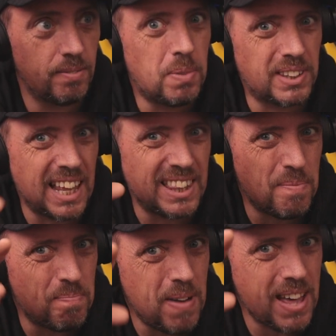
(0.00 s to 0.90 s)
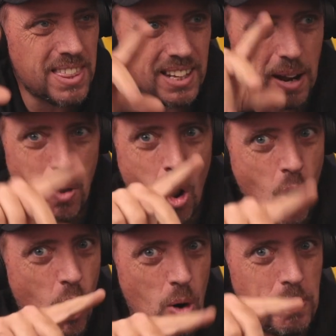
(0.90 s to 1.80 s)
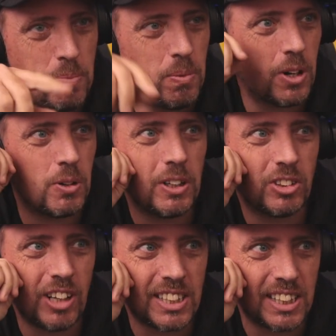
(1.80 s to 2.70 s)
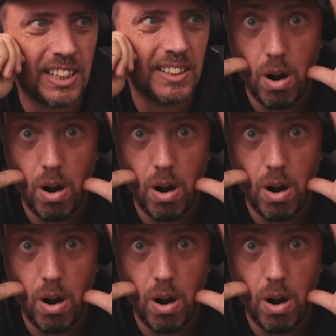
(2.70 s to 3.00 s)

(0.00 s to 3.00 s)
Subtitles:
But then the method, I'm hoping we're going to address it.